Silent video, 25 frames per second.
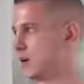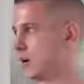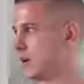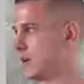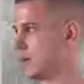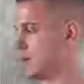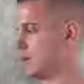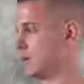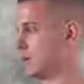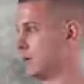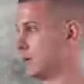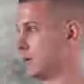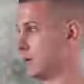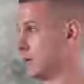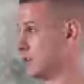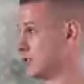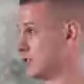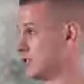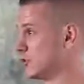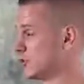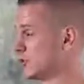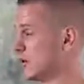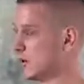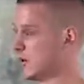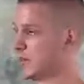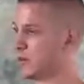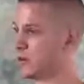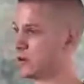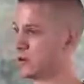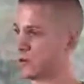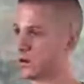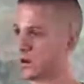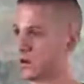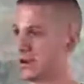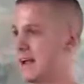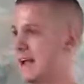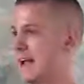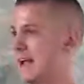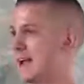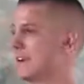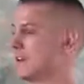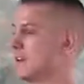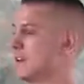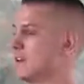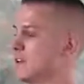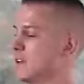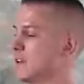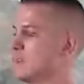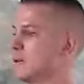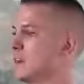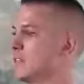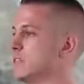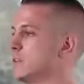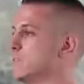in Trello or in anything, right?